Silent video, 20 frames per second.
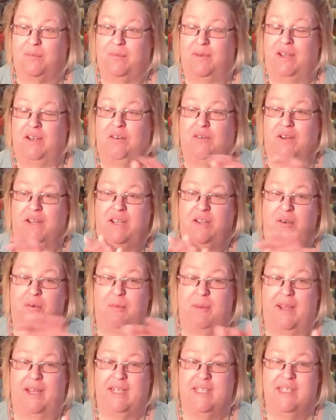it'll kill
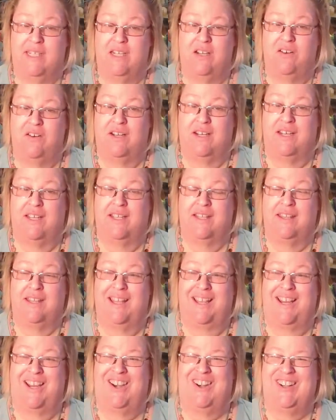bacteria in
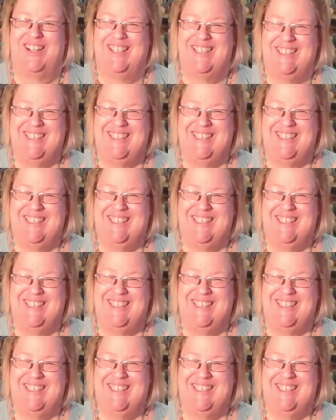the air.